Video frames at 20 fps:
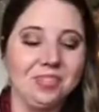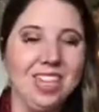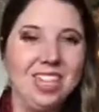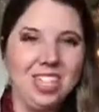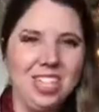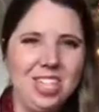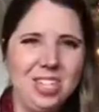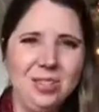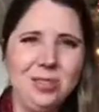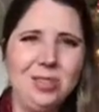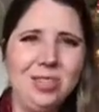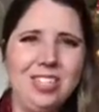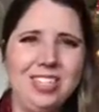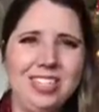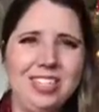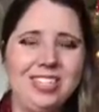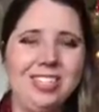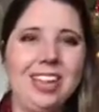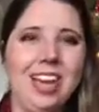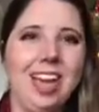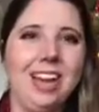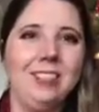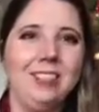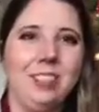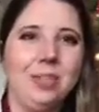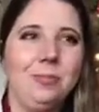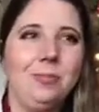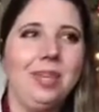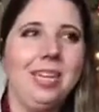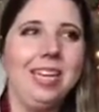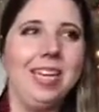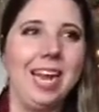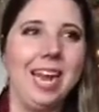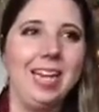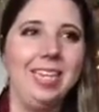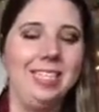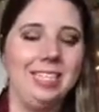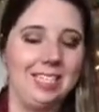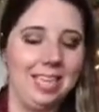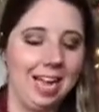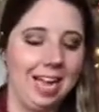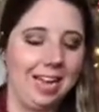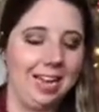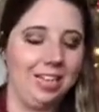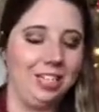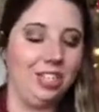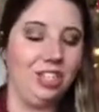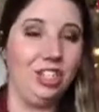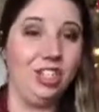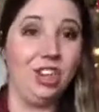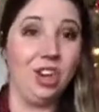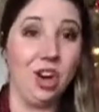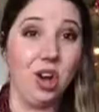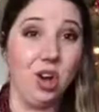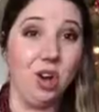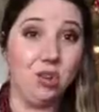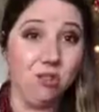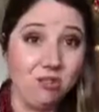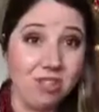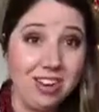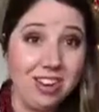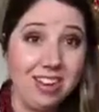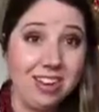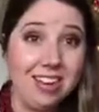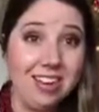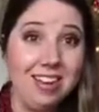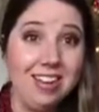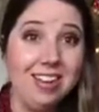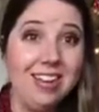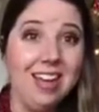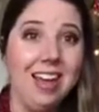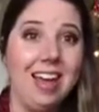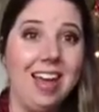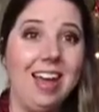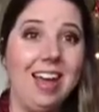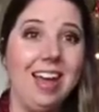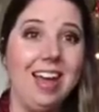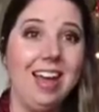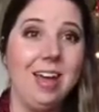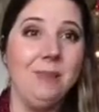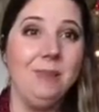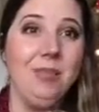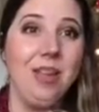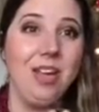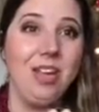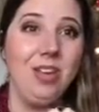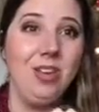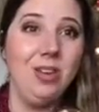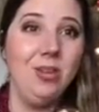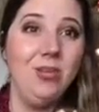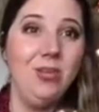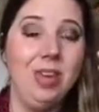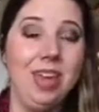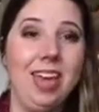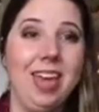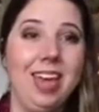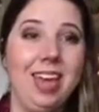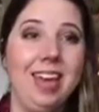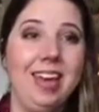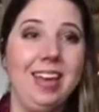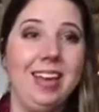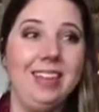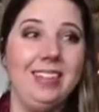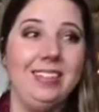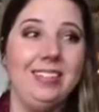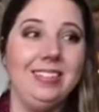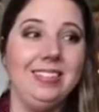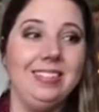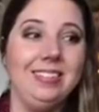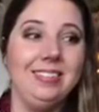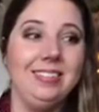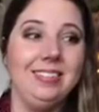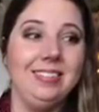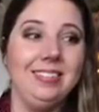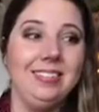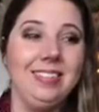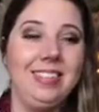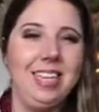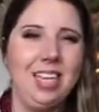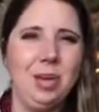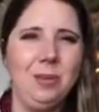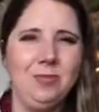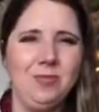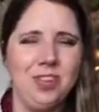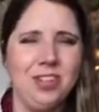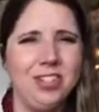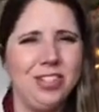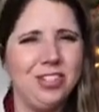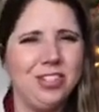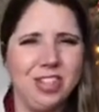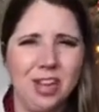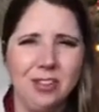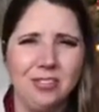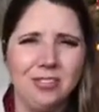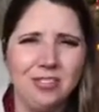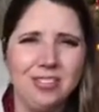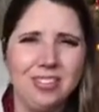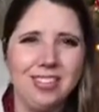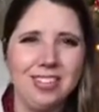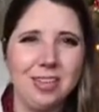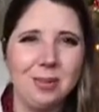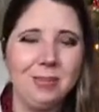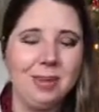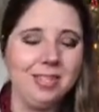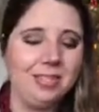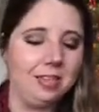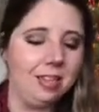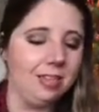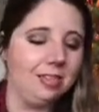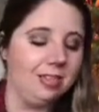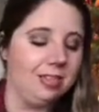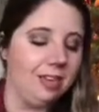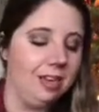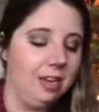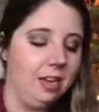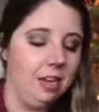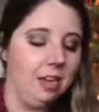it's a huge deal to have something nice that is your own, that you can keep for yourself. Does that make sense?